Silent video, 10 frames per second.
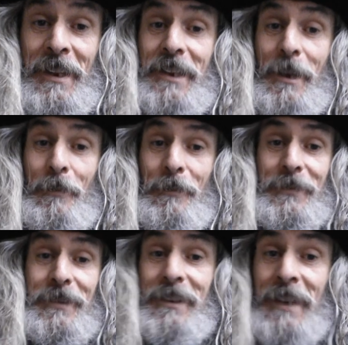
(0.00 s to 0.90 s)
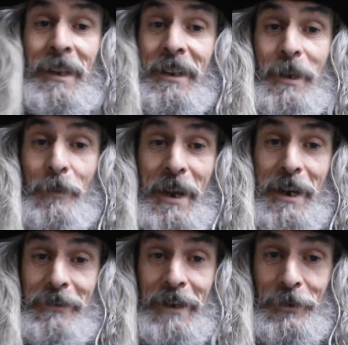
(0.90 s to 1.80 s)
your
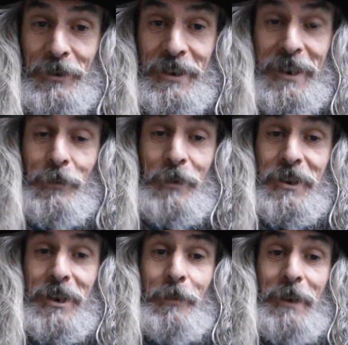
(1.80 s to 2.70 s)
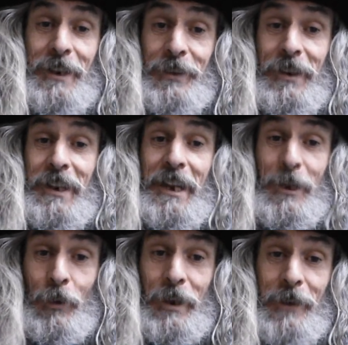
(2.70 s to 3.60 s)
background scene was going to be the year
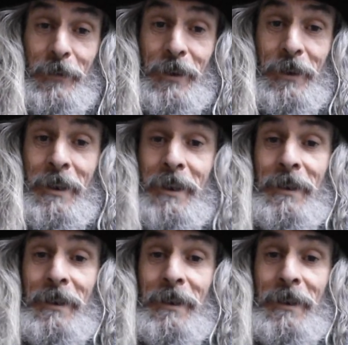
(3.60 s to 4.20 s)
whatever.